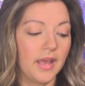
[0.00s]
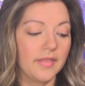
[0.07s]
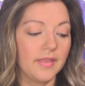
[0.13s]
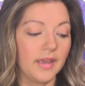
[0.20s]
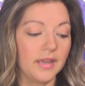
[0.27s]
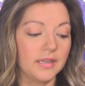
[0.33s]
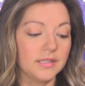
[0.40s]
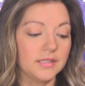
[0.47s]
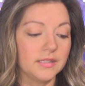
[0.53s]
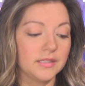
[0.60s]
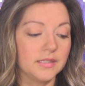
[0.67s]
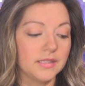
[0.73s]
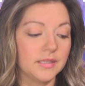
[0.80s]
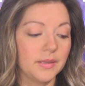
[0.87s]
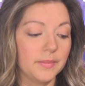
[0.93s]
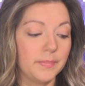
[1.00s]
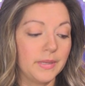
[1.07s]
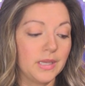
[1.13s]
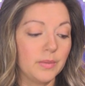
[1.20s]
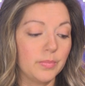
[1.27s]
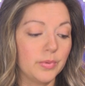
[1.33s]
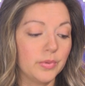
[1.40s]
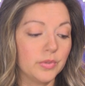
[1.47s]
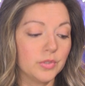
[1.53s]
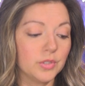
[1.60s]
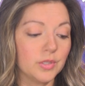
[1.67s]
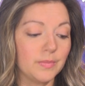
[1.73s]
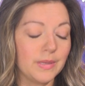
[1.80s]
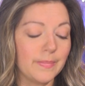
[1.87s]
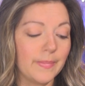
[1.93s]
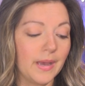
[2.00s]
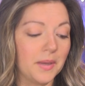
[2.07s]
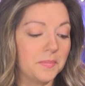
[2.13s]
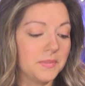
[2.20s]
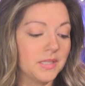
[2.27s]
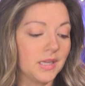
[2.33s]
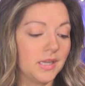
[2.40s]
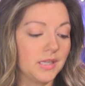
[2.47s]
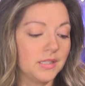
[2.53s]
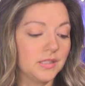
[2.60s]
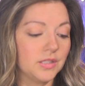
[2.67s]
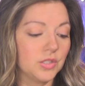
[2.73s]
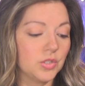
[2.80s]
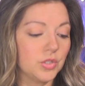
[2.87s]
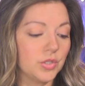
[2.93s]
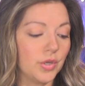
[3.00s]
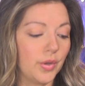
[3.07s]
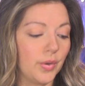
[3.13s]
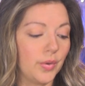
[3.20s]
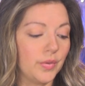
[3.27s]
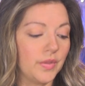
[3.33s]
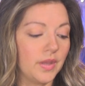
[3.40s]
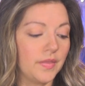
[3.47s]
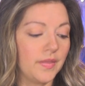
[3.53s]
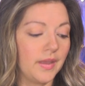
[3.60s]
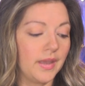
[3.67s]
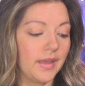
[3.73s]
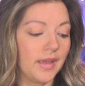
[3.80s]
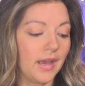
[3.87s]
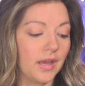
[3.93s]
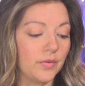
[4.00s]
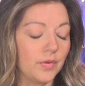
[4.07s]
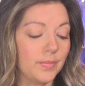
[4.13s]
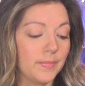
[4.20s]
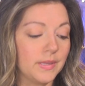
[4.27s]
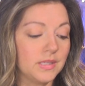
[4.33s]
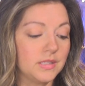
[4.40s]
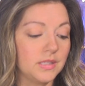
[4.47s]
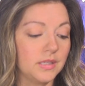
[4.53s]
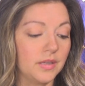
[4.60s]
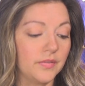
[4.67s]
that people should be baptized to show that they had repented